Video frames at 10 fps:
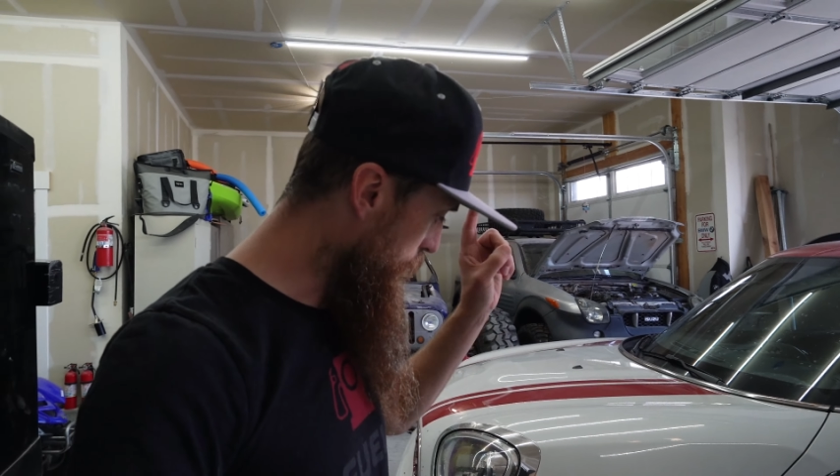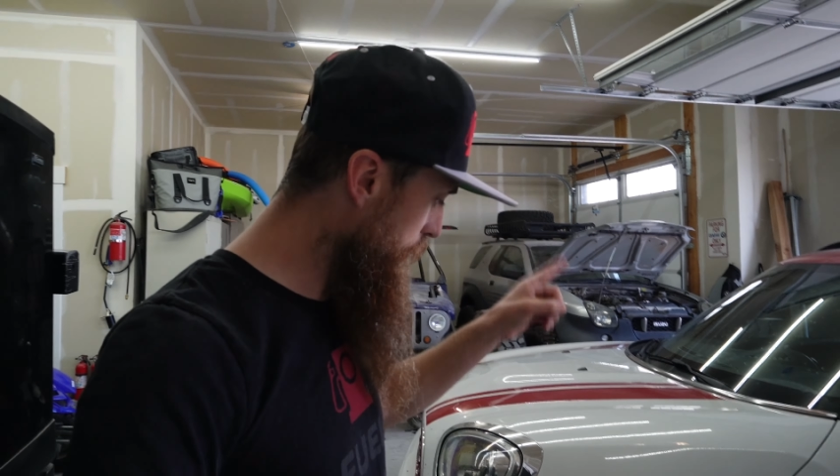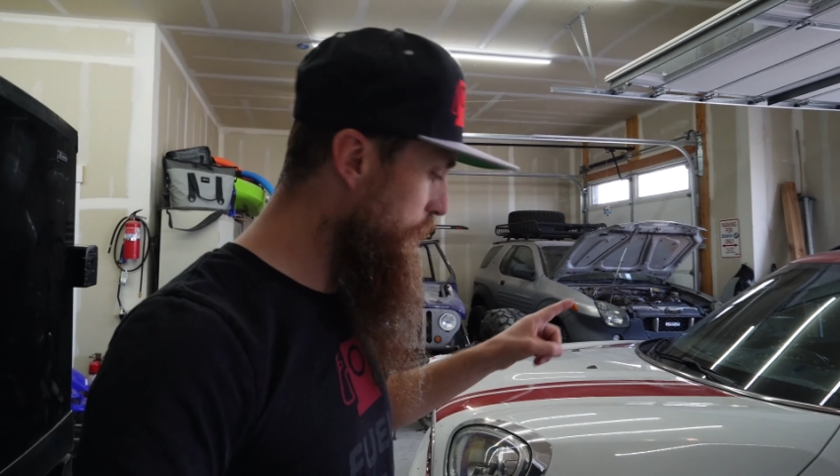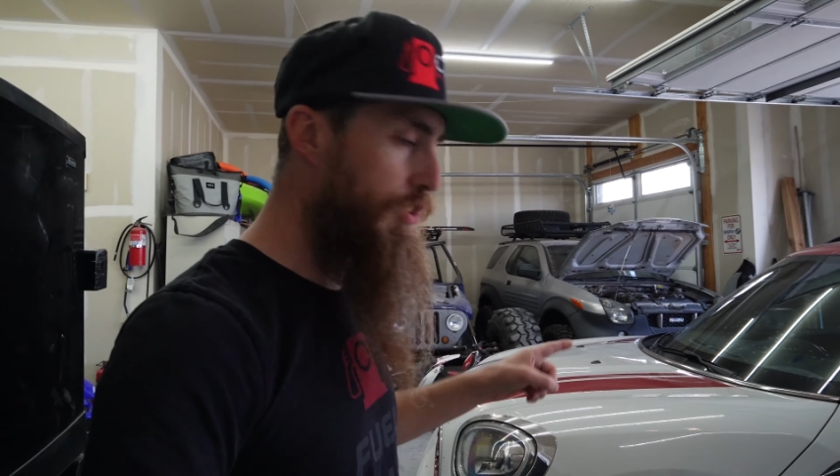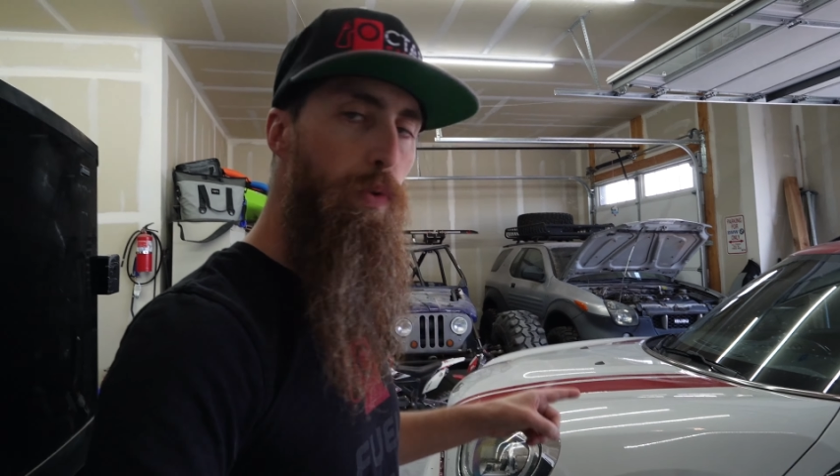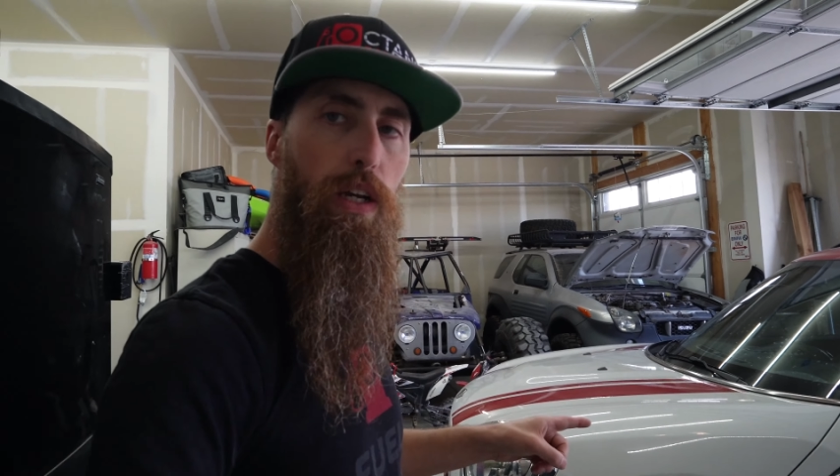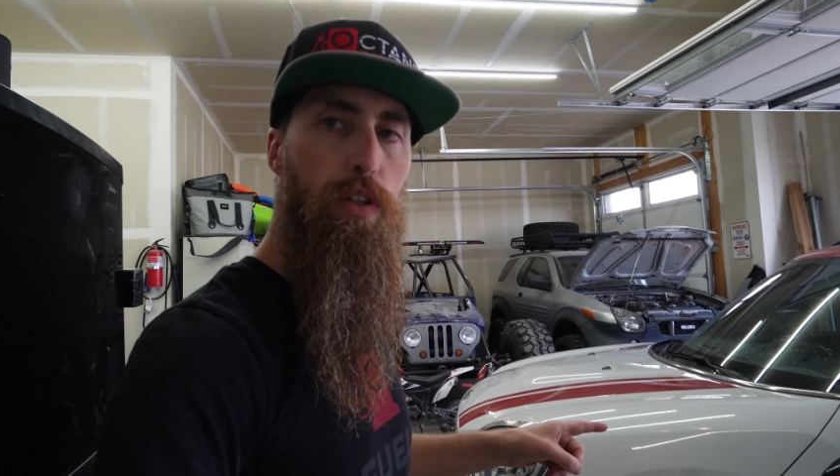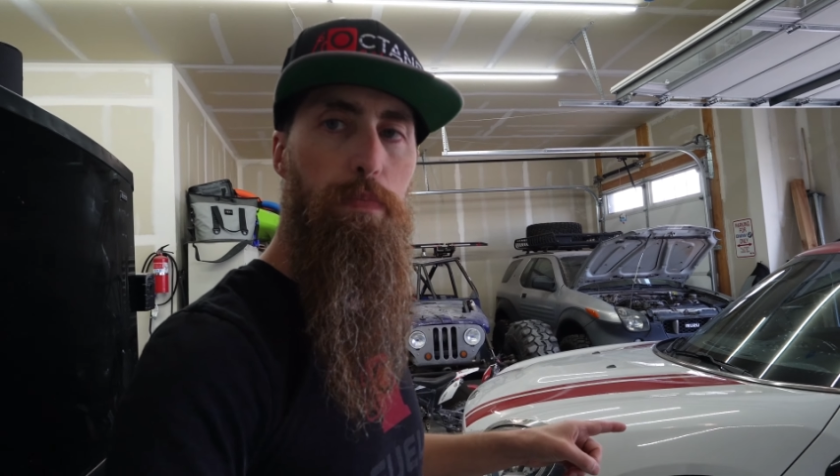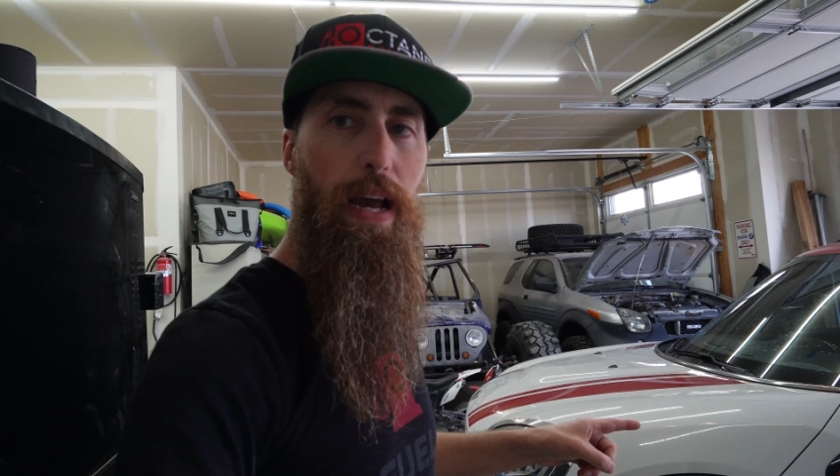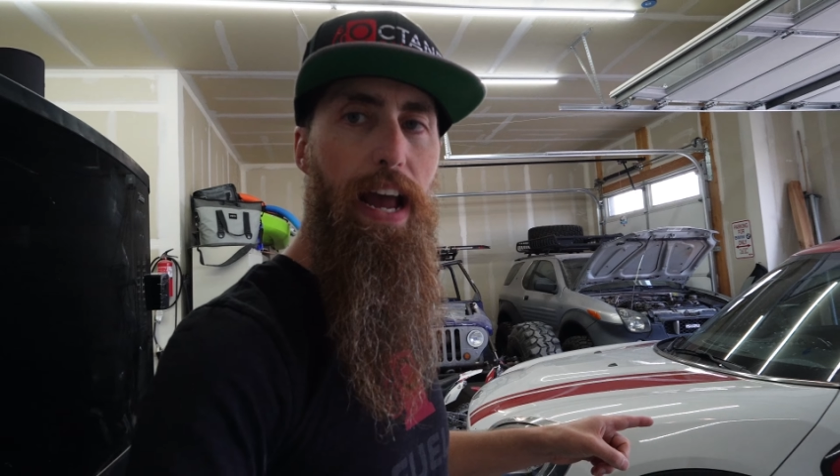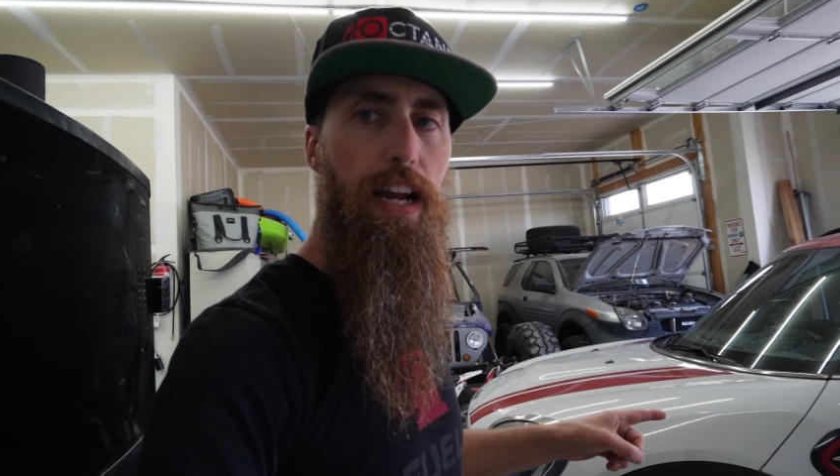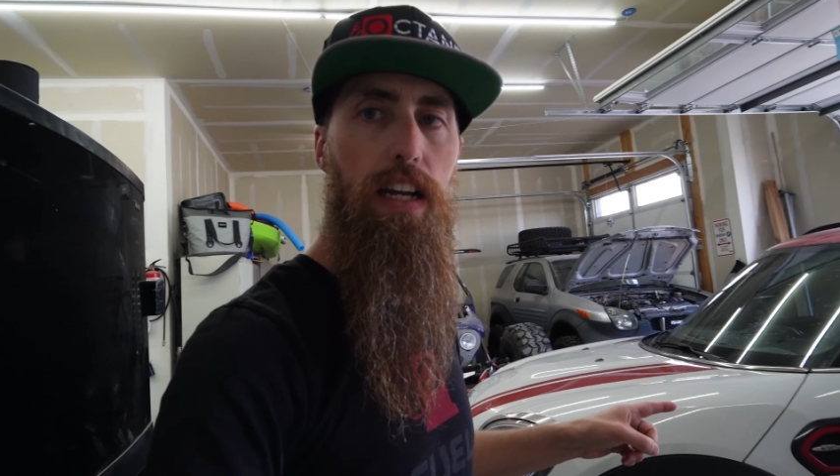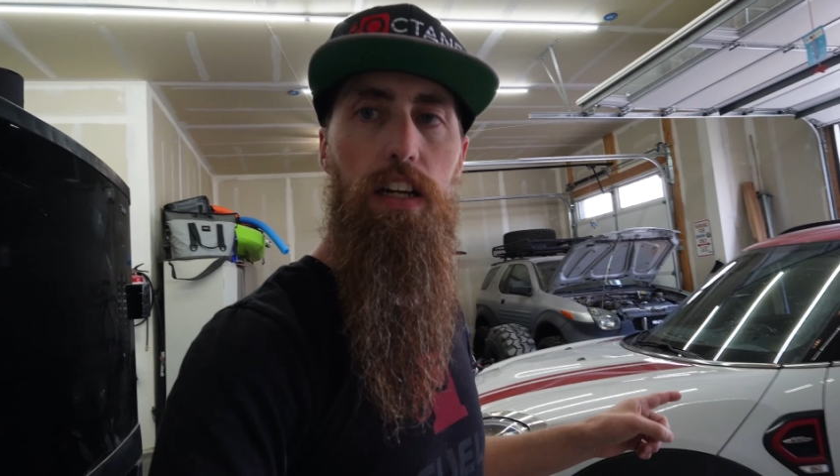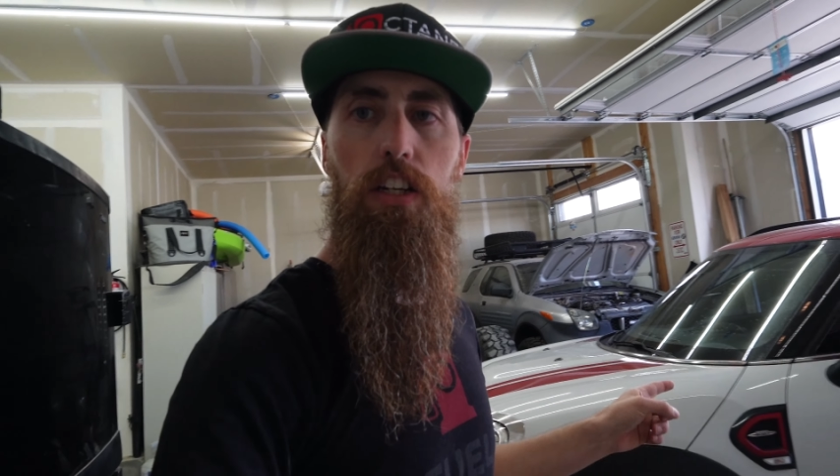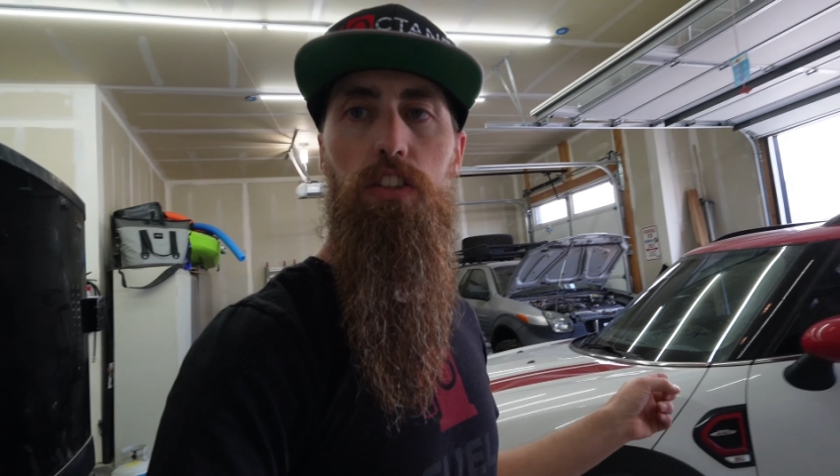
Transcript: Then the squeak was back.